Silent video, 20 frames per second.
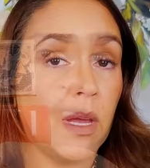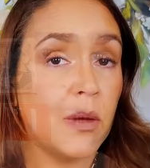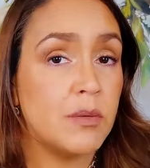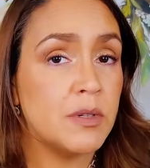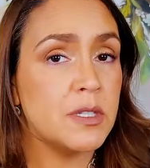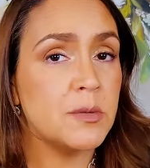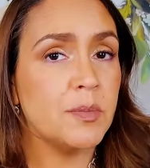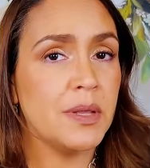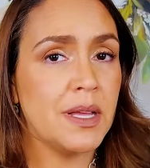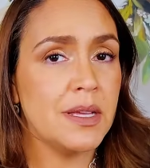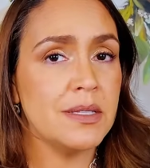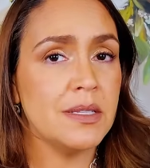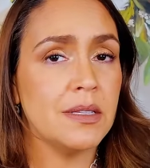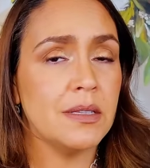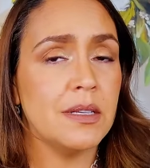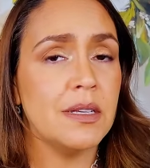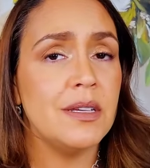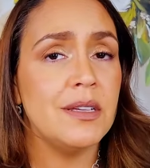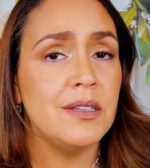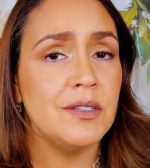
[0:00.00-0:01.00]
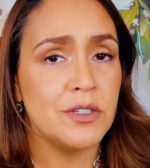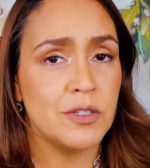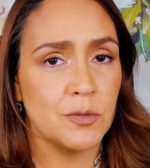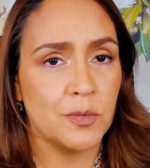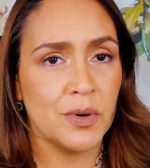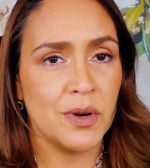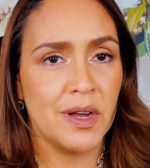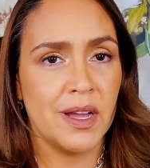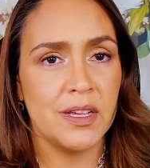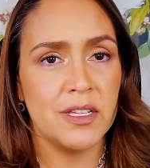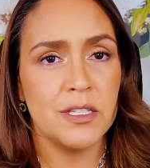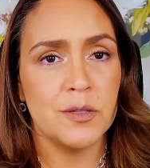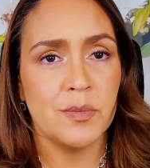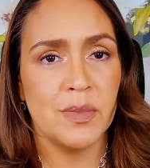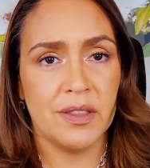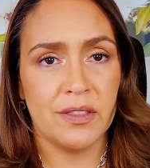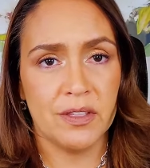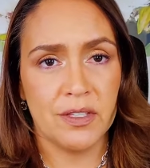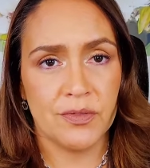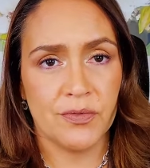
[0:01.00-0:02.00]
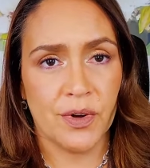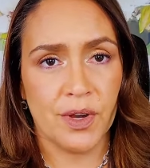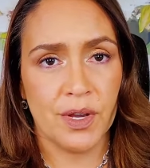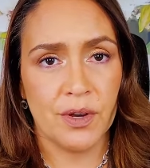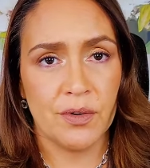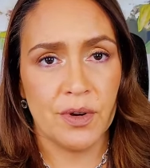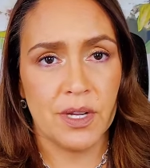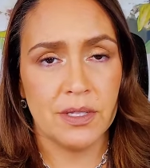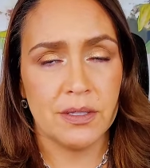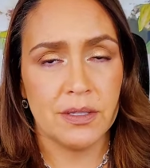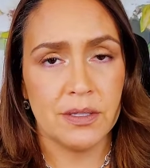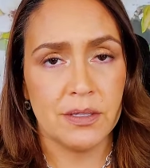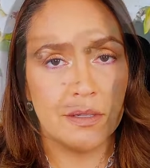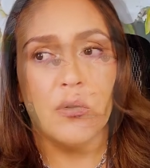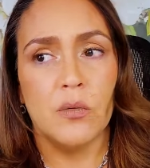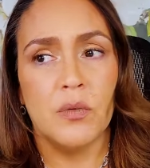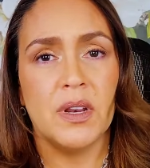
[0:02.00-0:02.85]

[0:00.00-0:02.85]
I was pleasantly surprised by this fragrance.